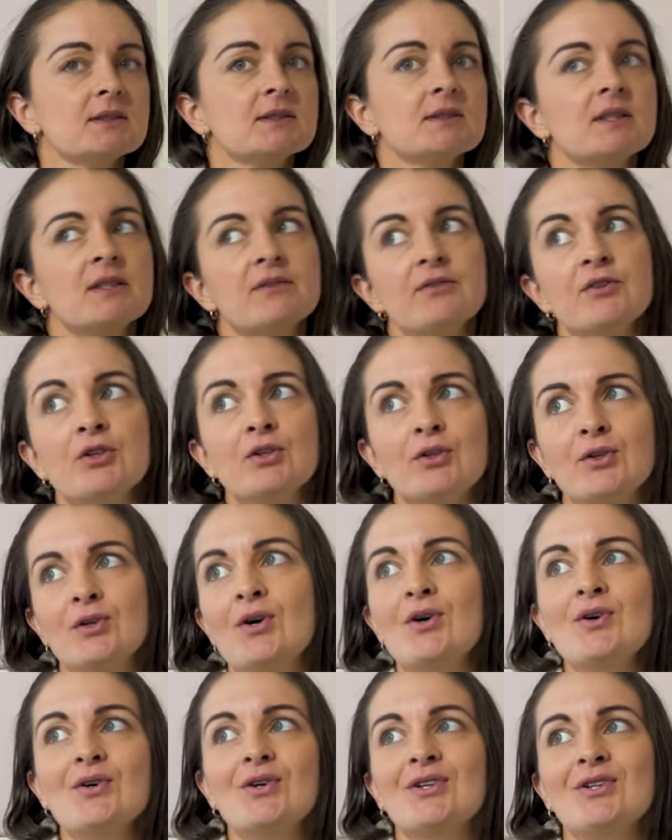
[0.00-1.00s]
if you're
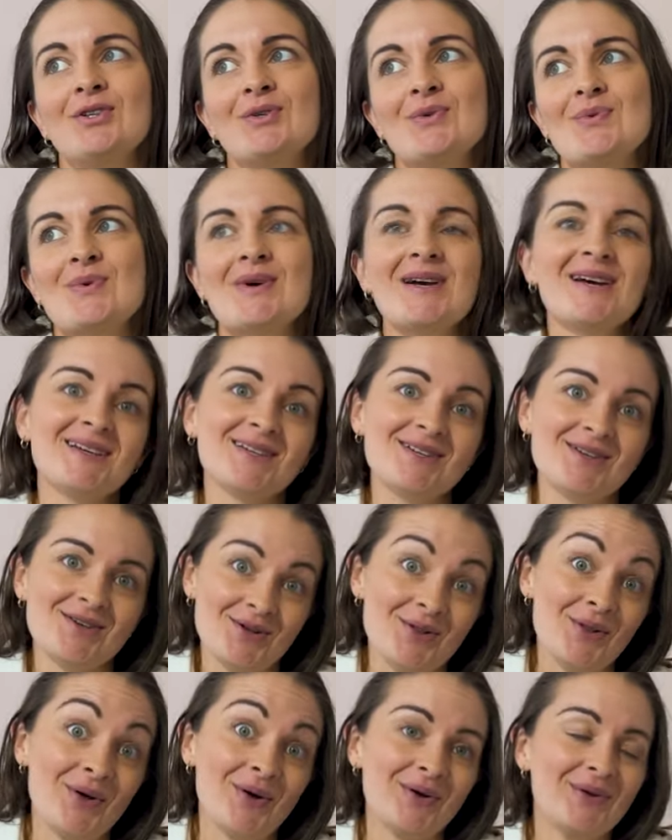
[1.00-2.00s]
not gonna wear your
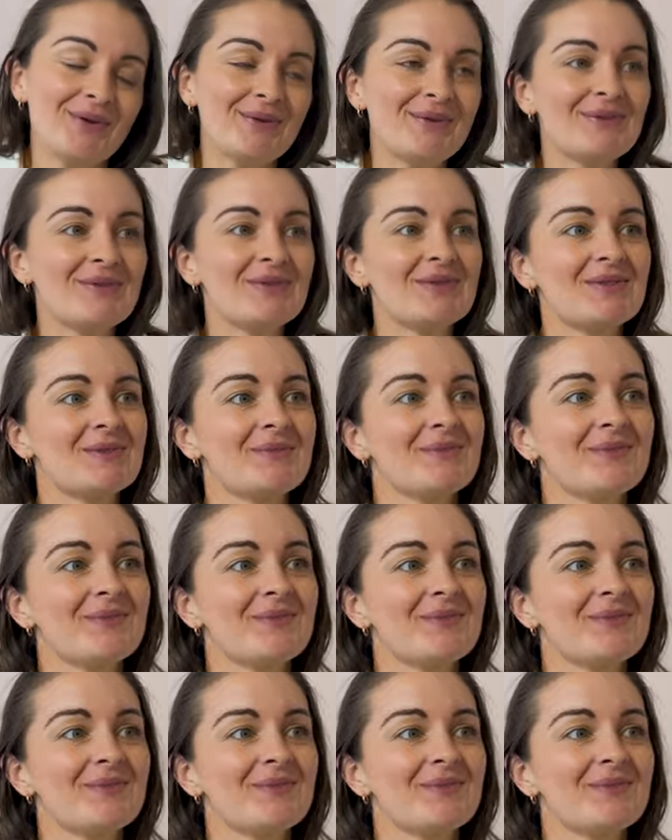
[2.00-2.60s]
clothes.